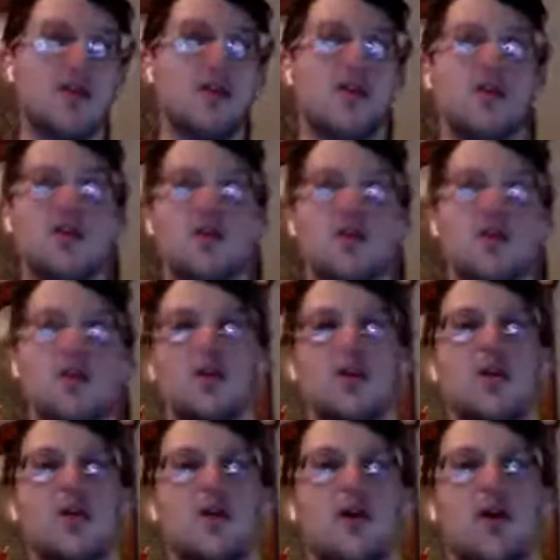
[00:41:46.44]
All the
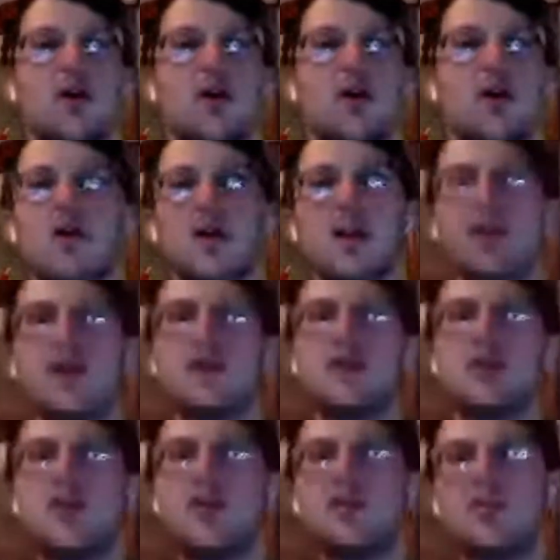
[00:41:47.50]
links to those are in the
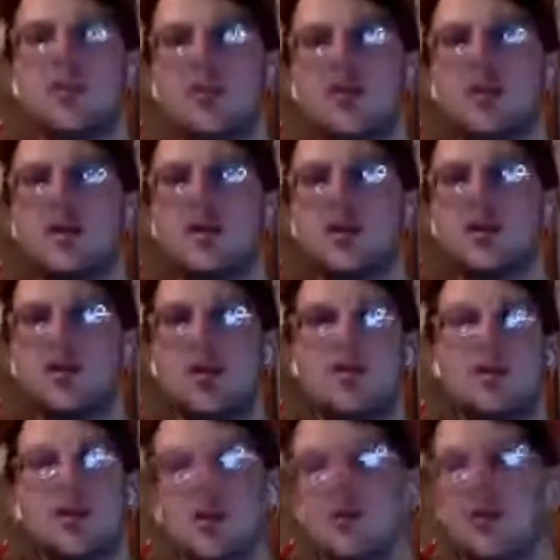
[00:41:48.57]
description on my YouTube
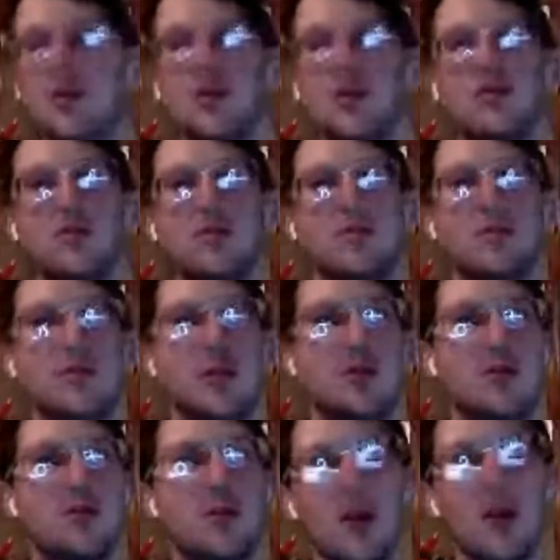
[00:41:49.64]
channel. I'll have to include
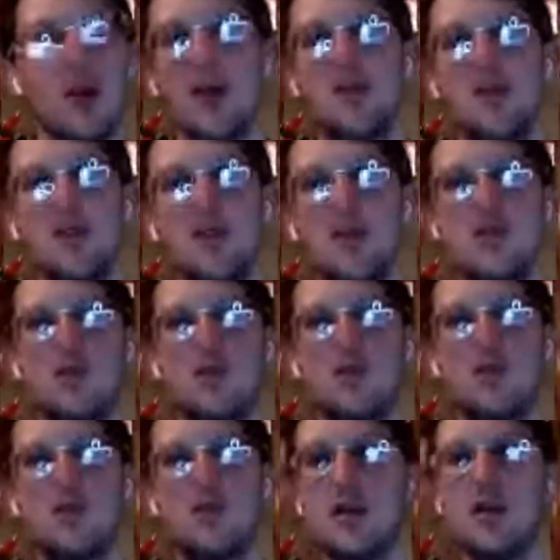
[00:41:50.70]
a link in the
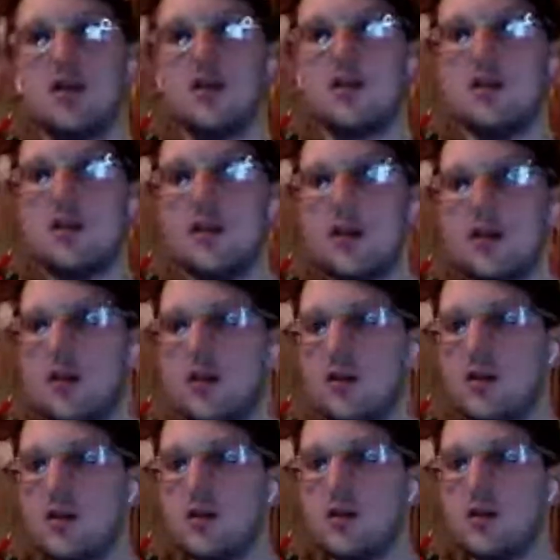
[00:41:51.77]
Twitch description
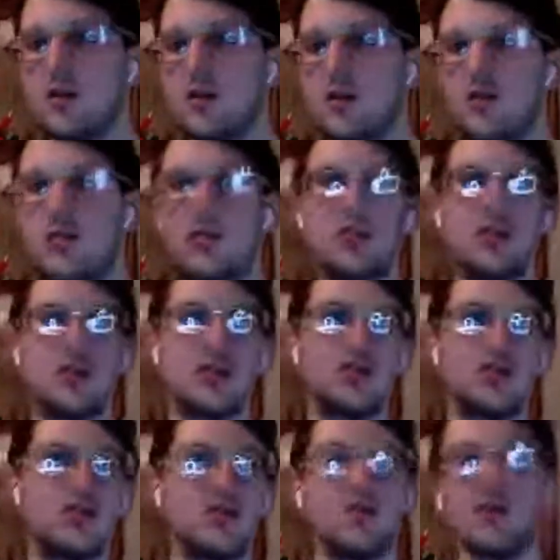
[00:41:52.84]
afterwards,
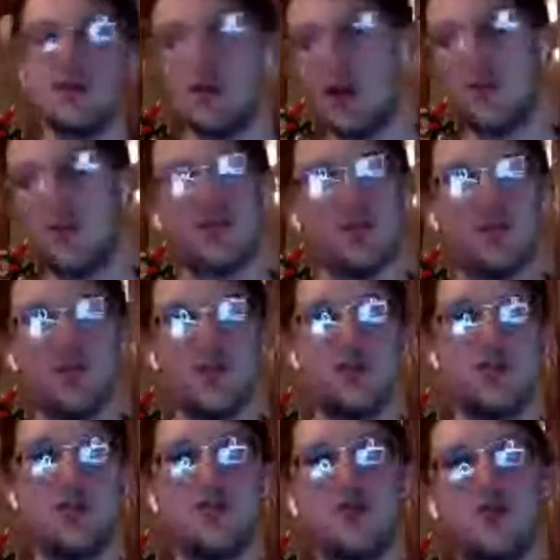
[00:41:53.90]
unfortunately.
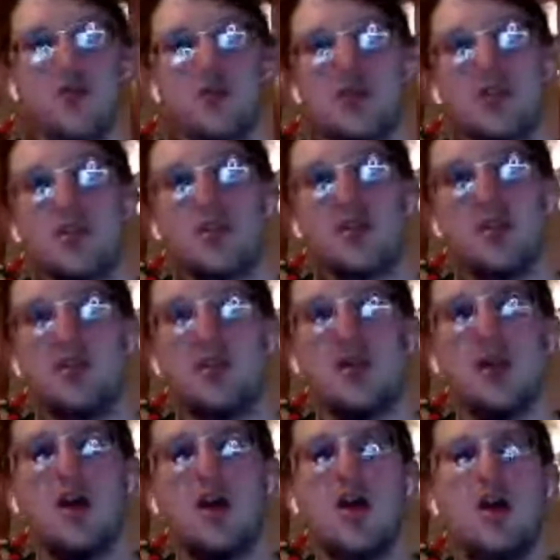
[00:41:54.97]
So
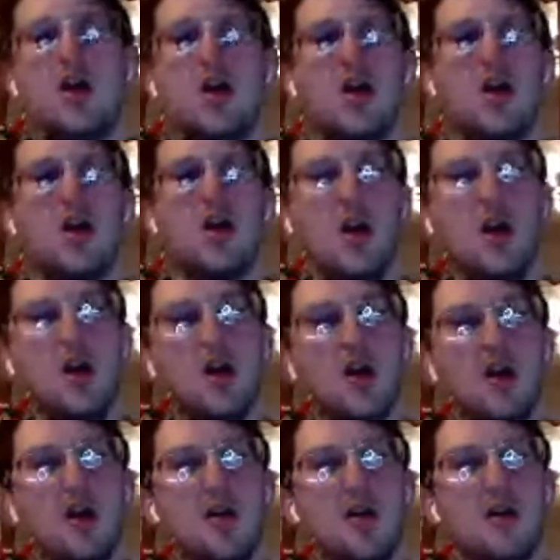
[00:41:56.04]
otherwise, you could
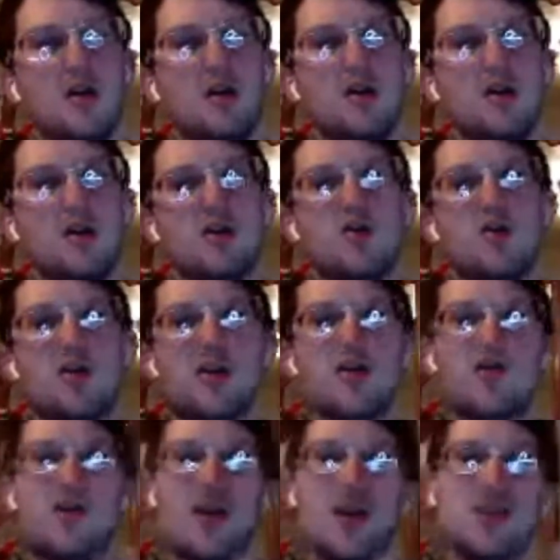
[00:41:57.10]
wait or just go
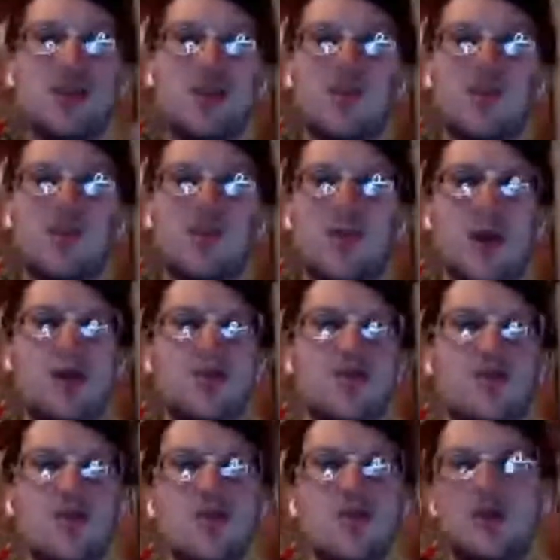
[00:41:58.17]
to my YouTube.
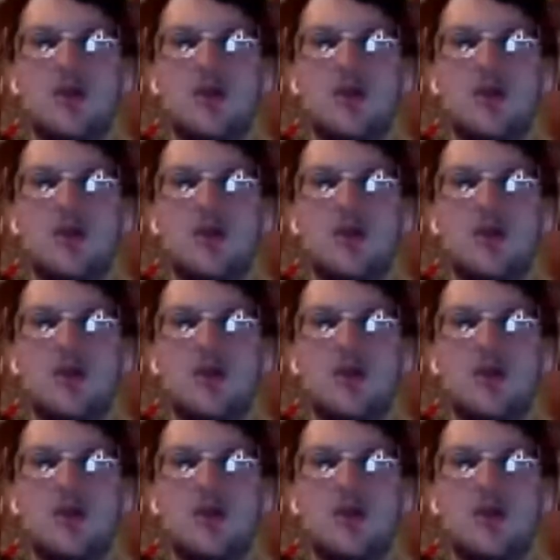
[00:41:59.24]
But